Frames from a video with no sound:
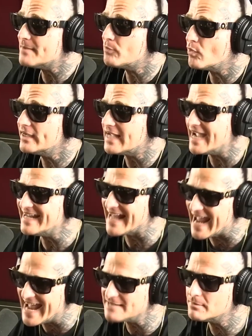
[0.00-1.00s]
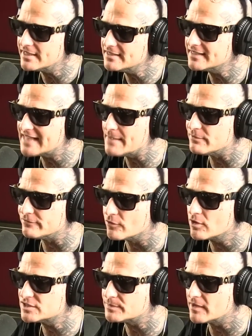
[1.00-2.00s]
that point, I had had money like that
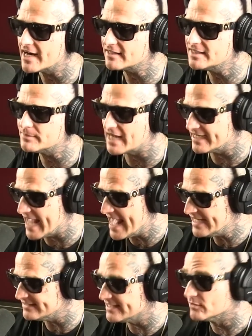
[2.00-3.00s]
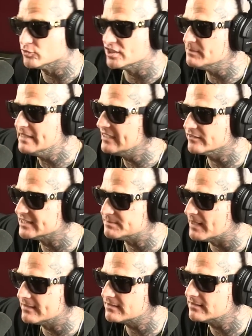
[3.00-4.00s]
before sporadically, but I'd had it and then it was immediately
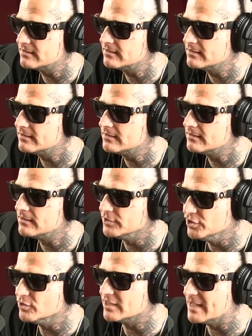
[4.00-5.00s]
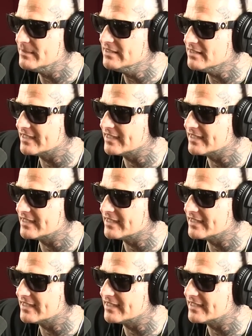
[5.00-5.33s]
spent. You know what I mean?